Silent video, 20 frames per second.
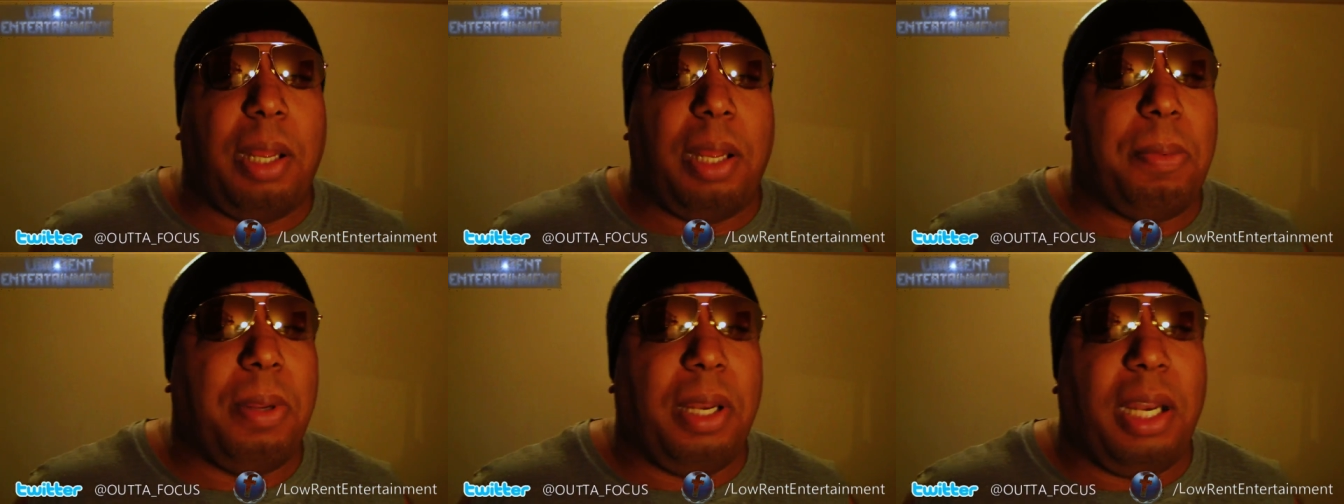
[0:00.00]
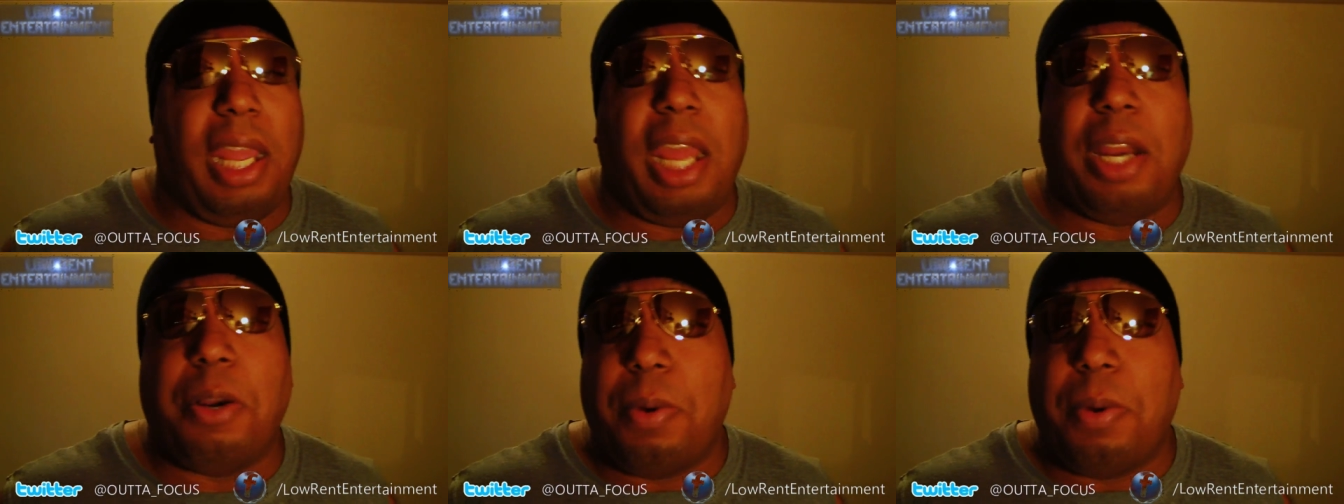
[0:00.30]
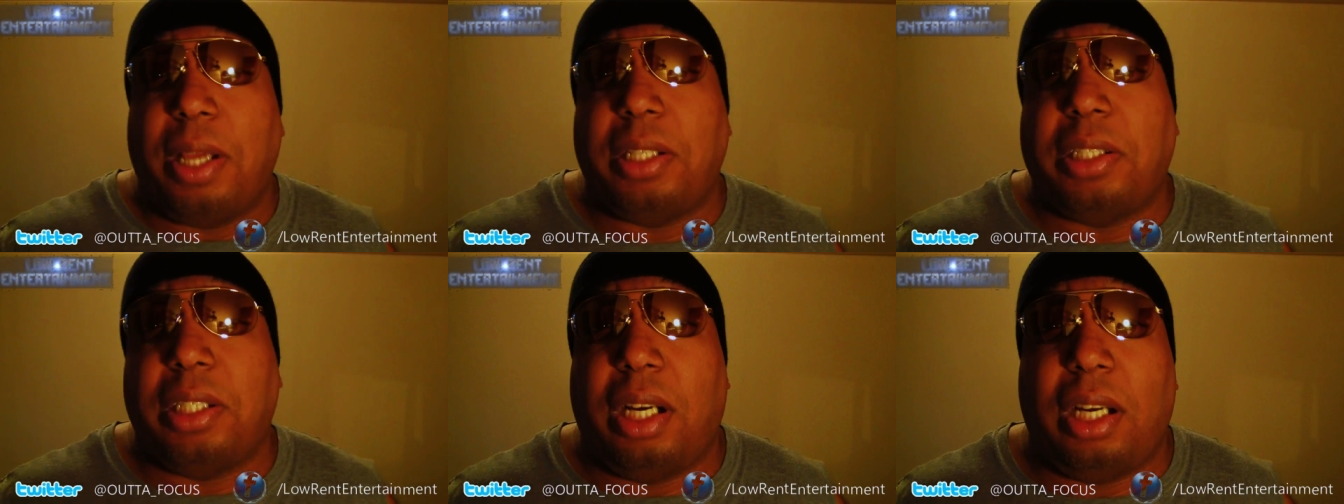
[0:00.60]
I've been
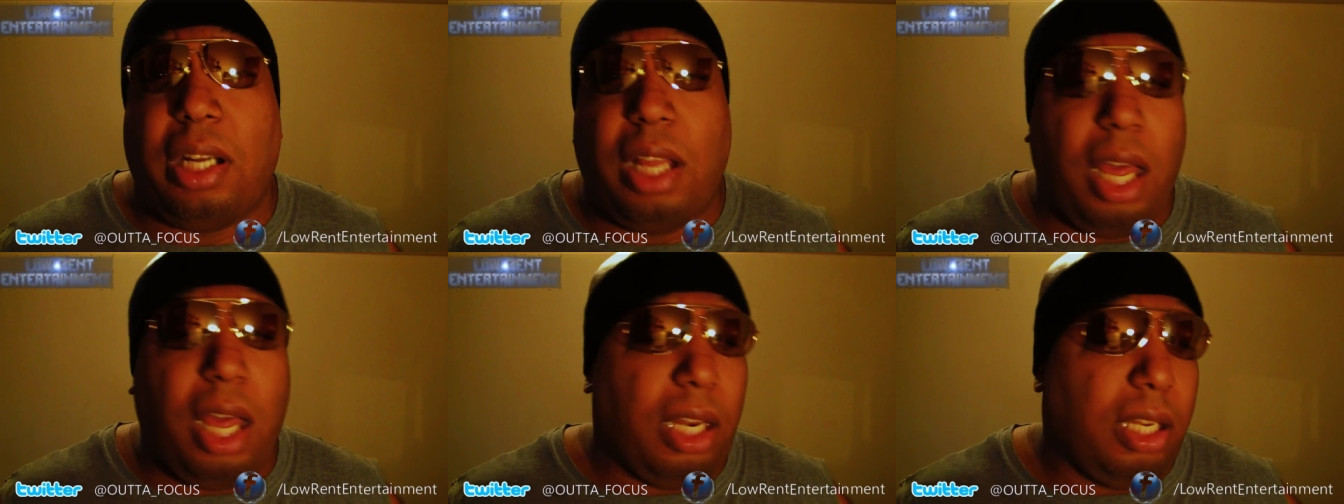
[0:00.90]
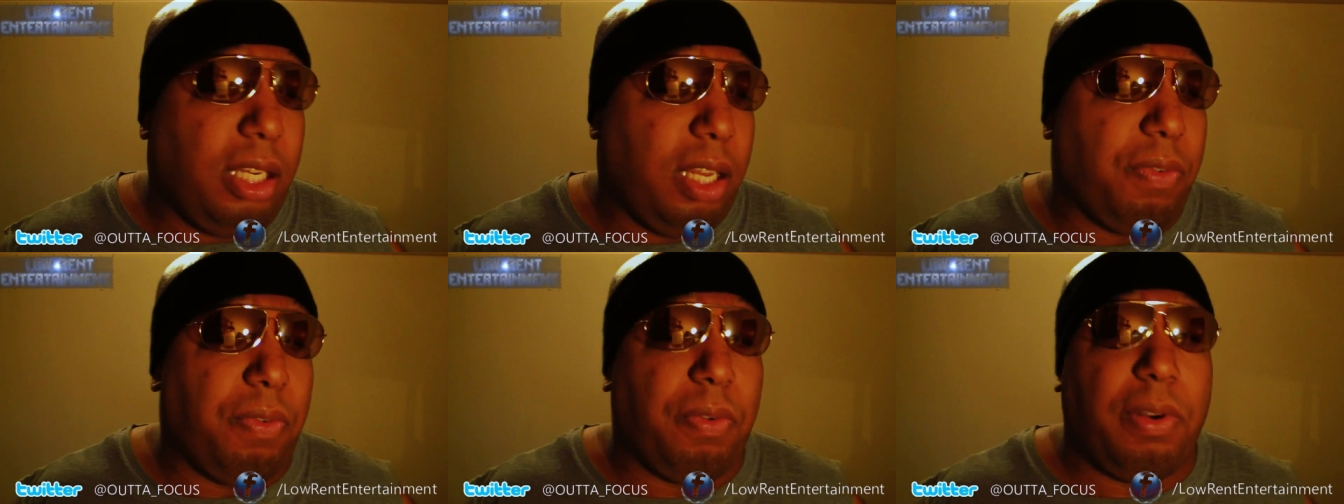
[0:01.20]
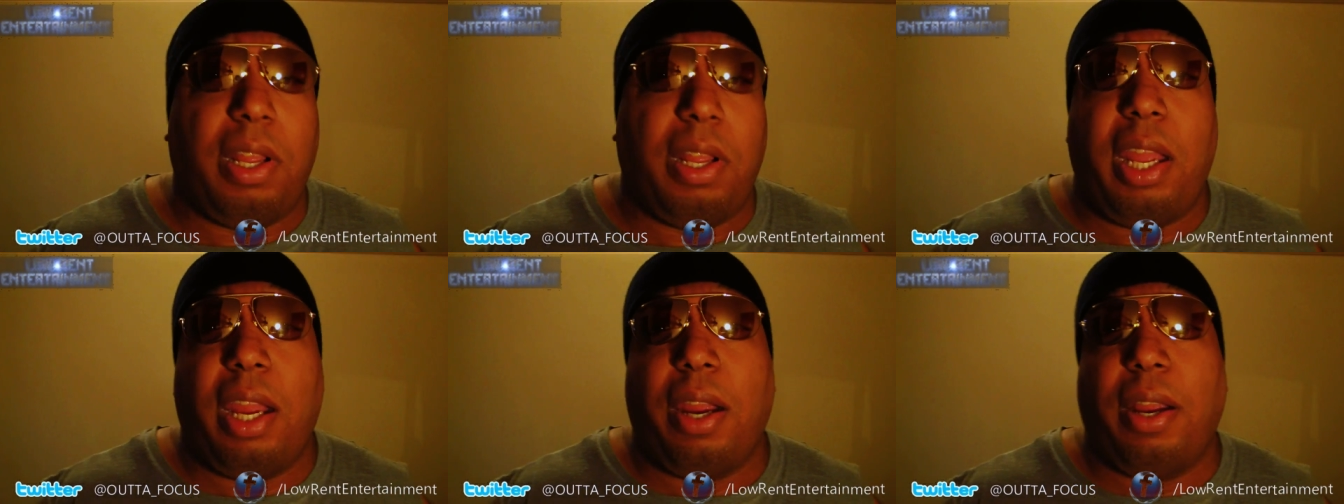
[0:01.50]
interested in a lot of
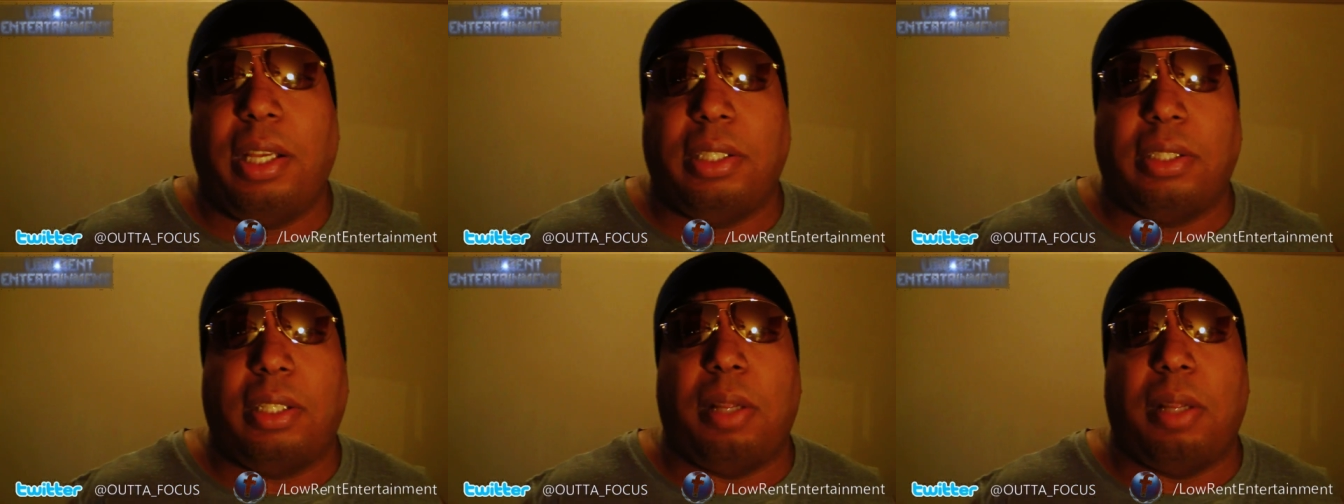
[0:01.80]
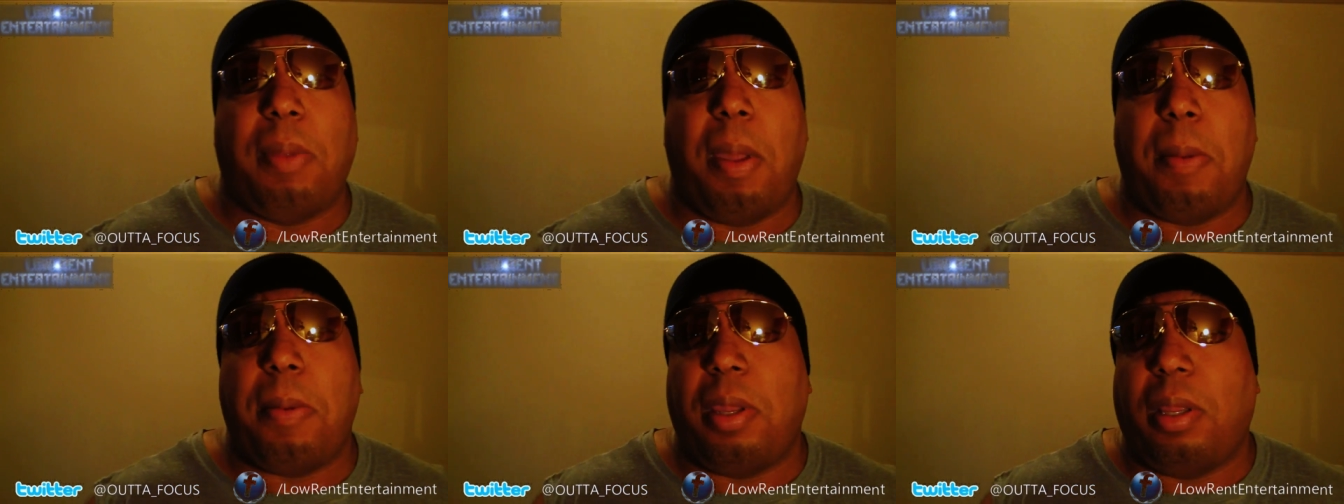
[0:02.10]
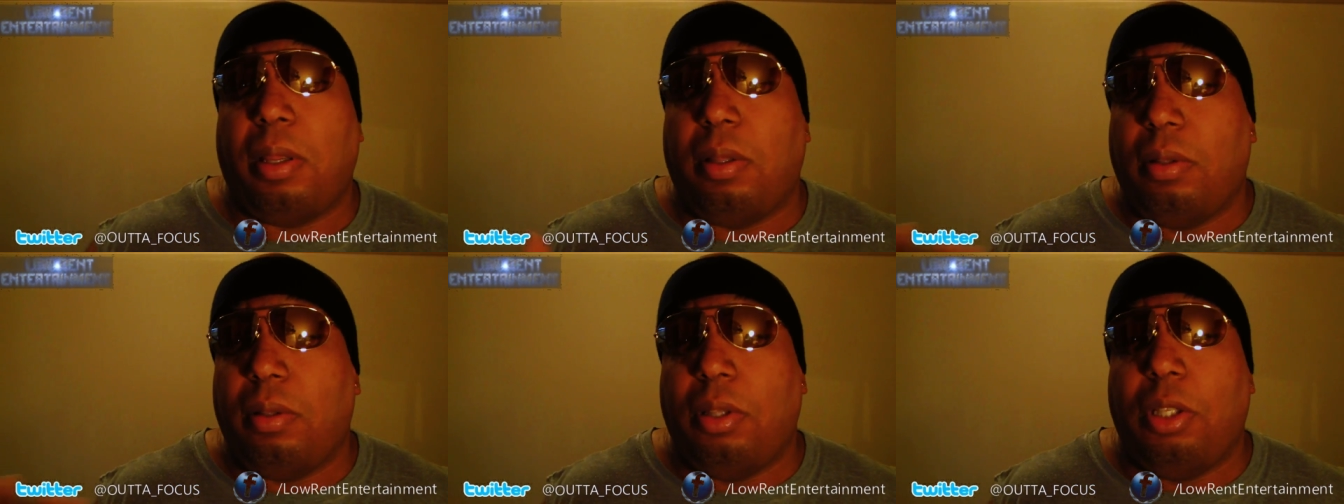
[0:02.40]
different areas, like
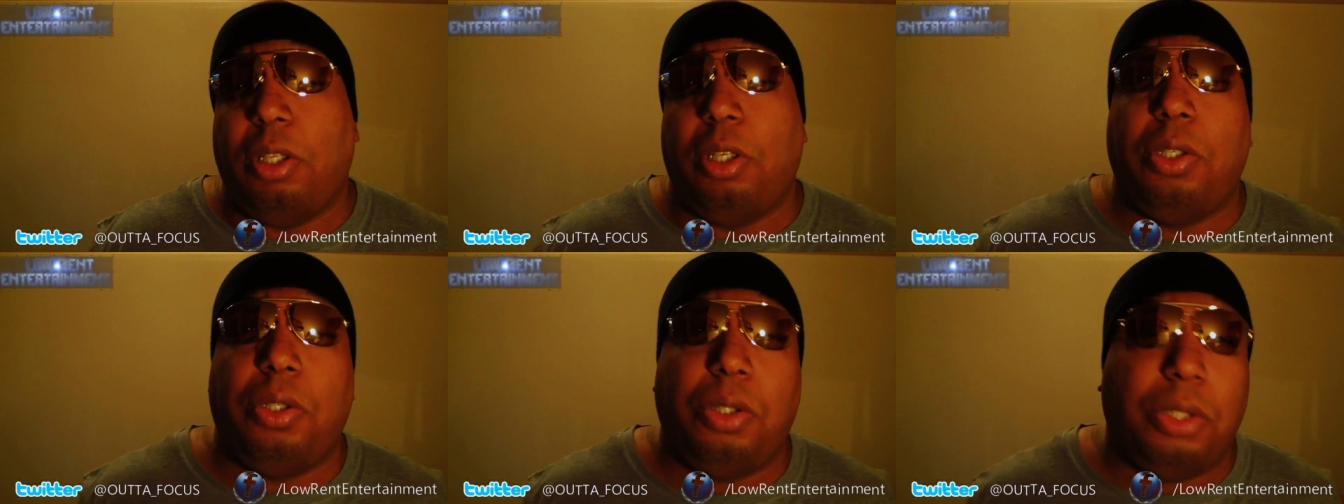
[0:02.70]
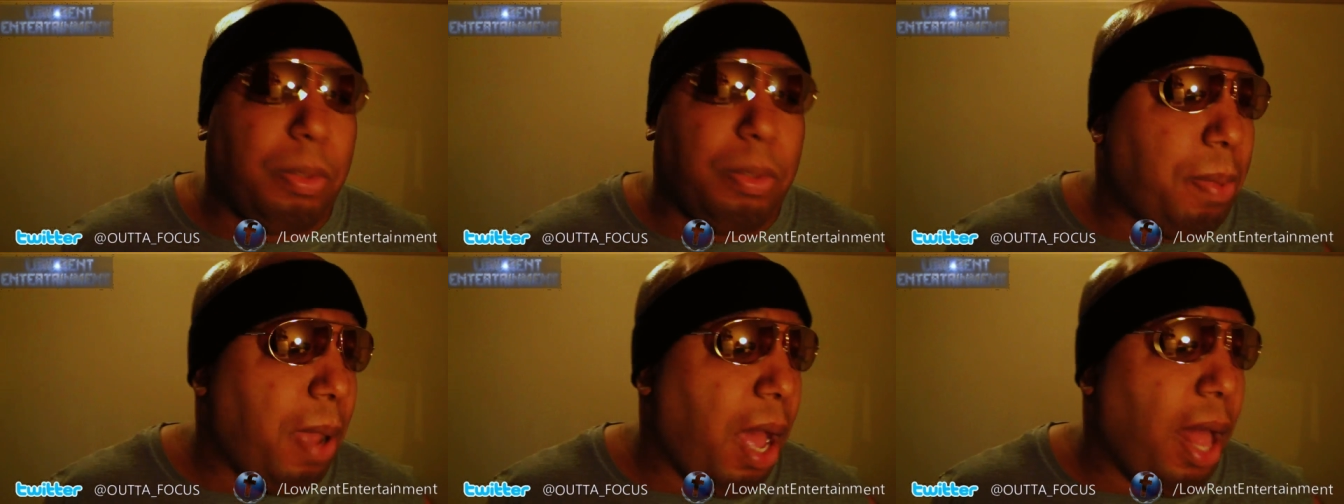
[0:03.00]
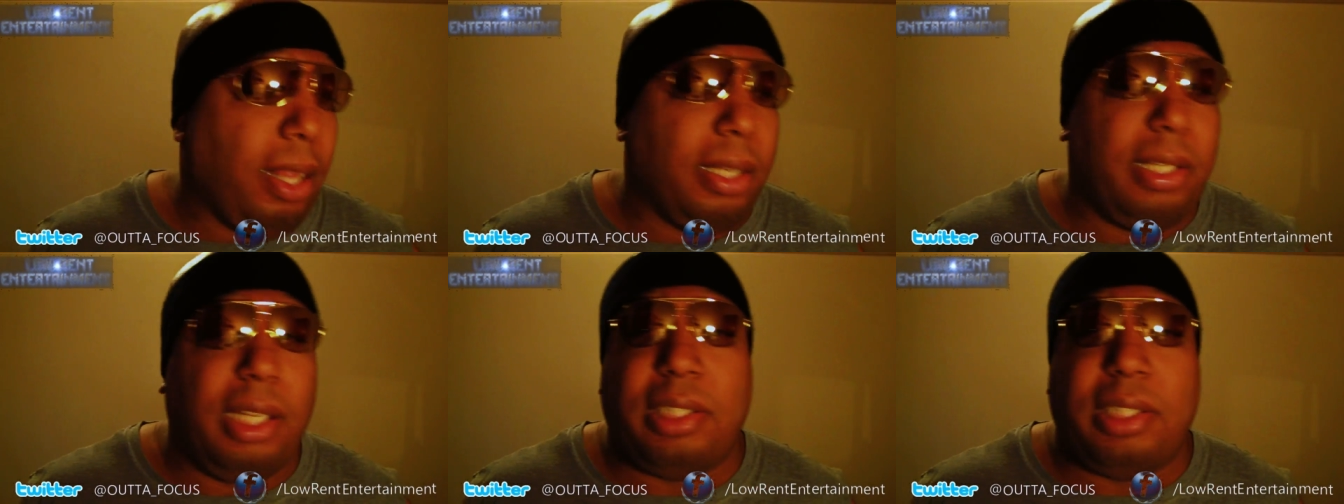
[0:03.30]
maybe news and
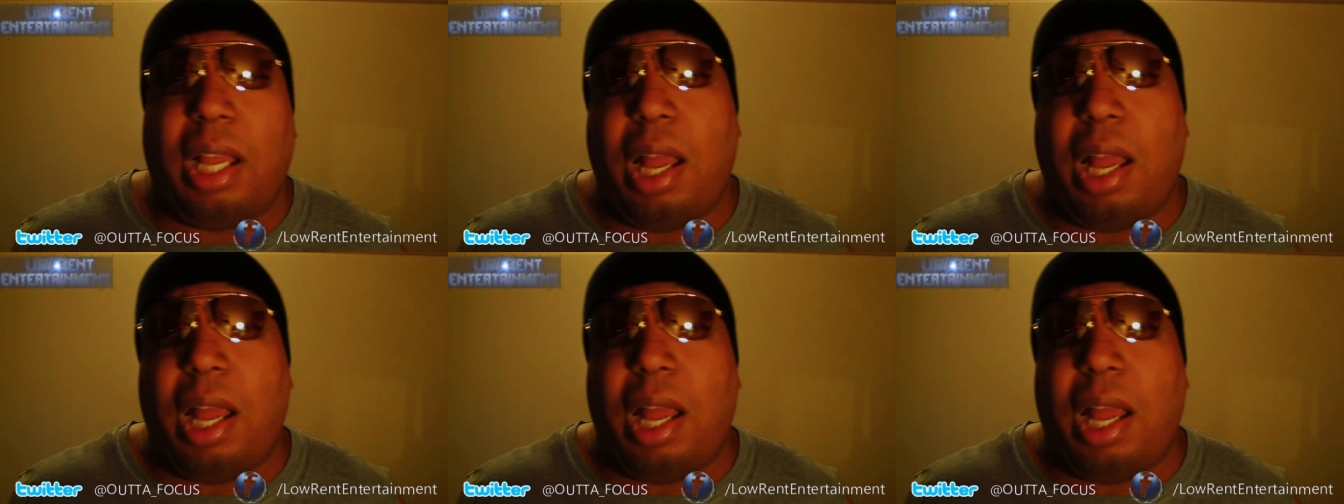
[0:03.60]
politics.